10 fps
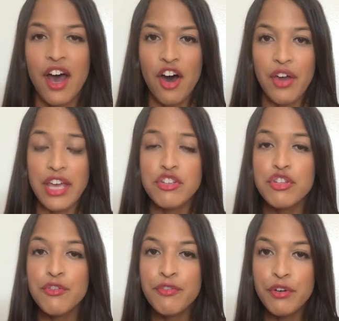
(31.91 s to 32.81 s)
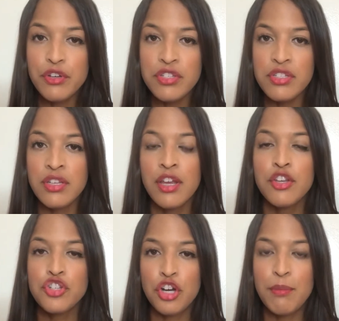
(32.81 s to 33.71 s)
Okay, so the first
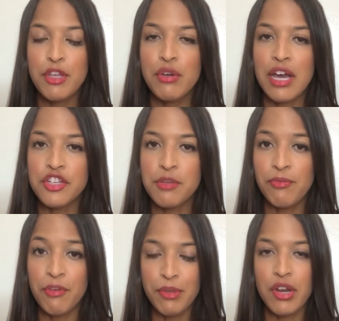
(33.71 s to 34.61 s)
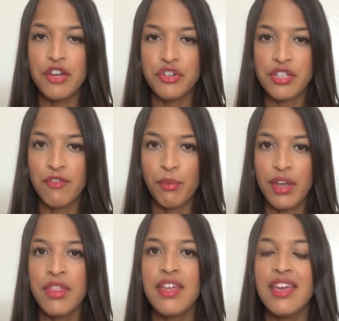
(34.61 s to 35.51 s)
term that you guys should familiarize yourself
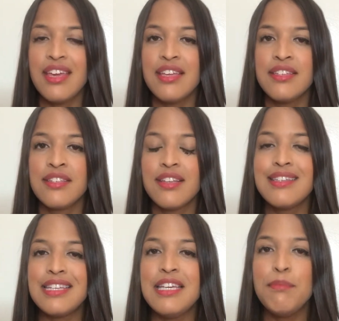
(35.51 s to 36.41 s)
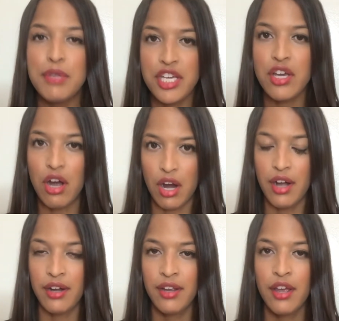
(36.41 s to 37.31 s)
with is TPR.
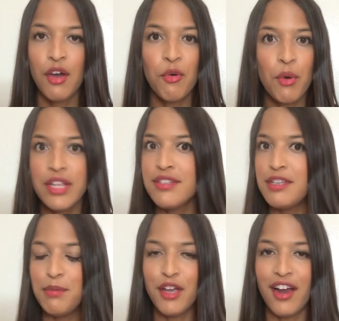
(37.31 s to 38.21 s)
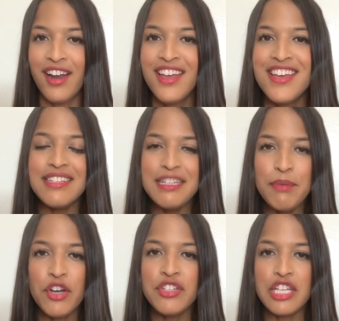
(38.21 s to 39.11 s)
What is TPR?
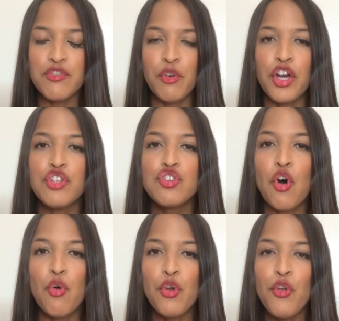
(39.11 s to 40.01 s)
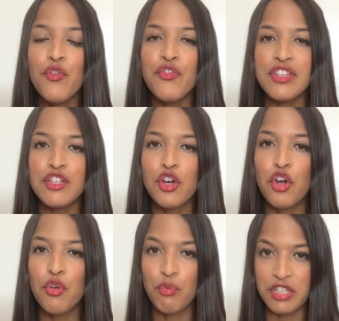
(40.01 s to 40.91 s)
TPR stands for Total
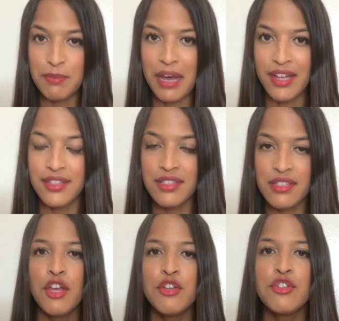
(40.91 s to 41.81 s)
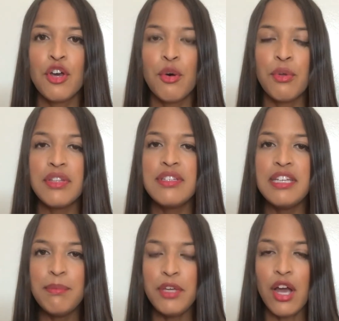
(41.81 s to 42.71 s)
Physical Response. So
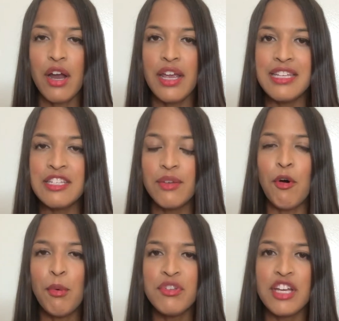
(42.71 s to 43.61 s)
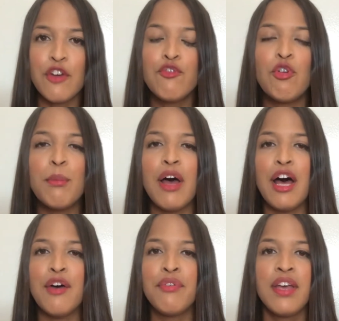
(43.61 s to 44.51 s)
TPR is almost like a form
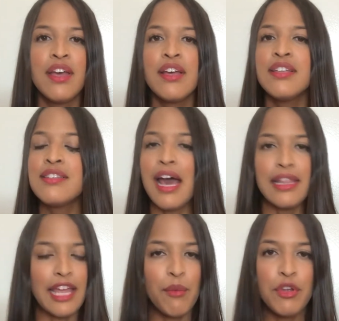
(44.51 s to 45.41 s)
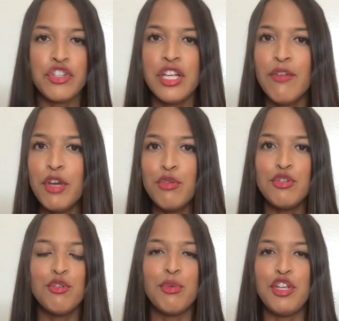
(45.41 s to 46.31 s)
of sign language. Think of what you
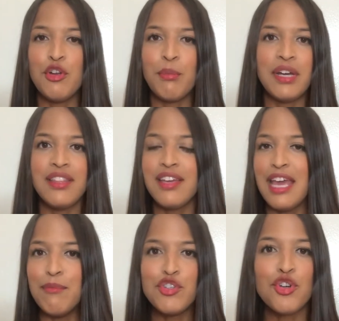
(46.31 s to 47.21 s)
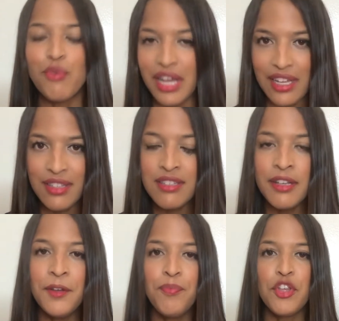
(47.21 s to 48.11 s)
do when you're playing the game charades.
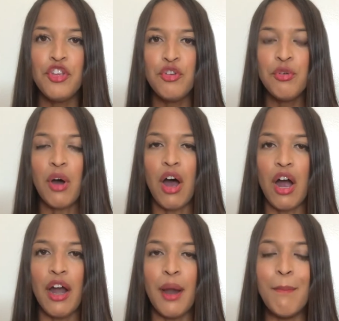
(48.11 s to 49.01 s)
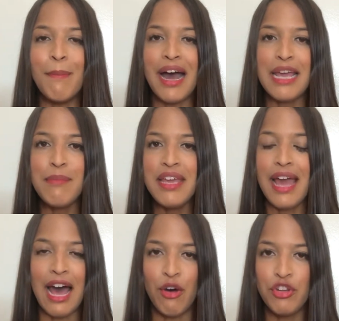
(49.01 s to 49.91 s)
You are miming
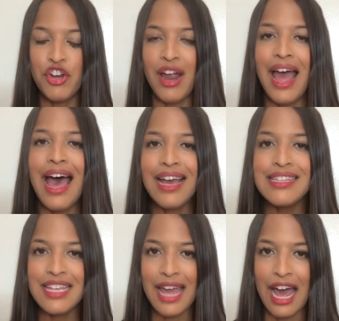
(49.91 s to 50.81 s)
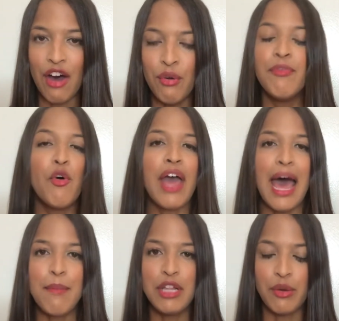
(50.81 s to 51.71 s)
out, you're acting out
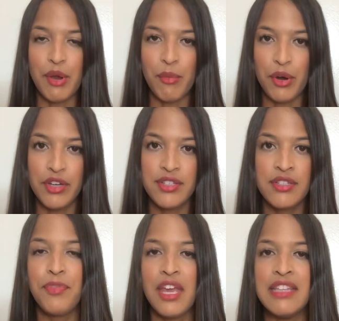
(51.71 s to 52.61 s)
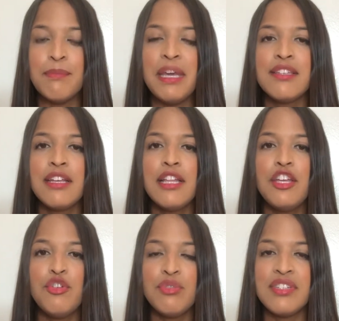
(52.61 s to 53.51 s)
vocabulary words. It's basically
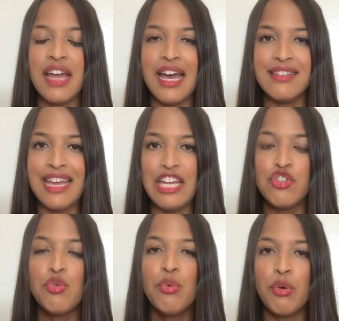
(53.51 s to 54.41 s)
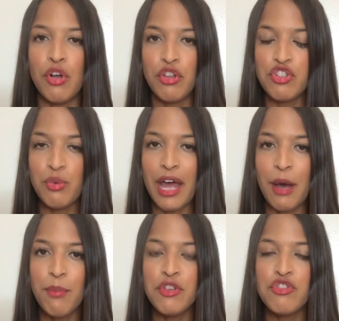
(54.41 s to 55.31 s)
used as a tool to
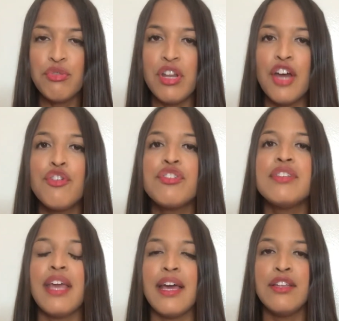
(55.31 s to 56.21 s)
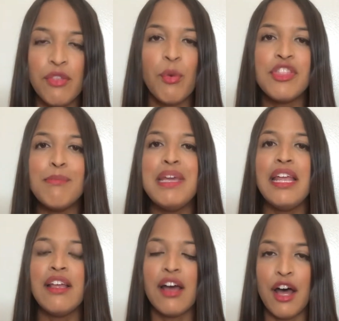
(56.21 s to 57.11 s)
help the student understand what the
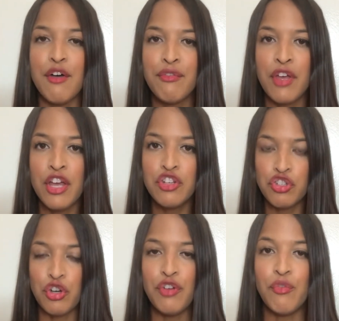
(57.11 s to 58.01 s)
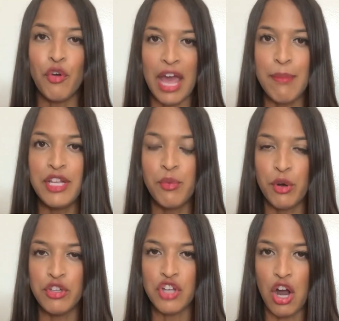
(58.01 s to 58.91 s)
meaning of certain vocabulary
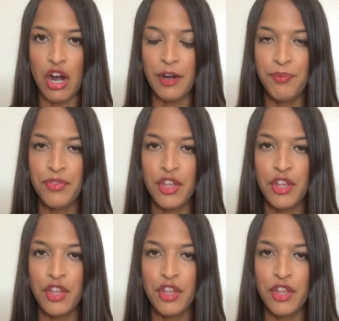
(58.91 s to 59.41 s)
words are.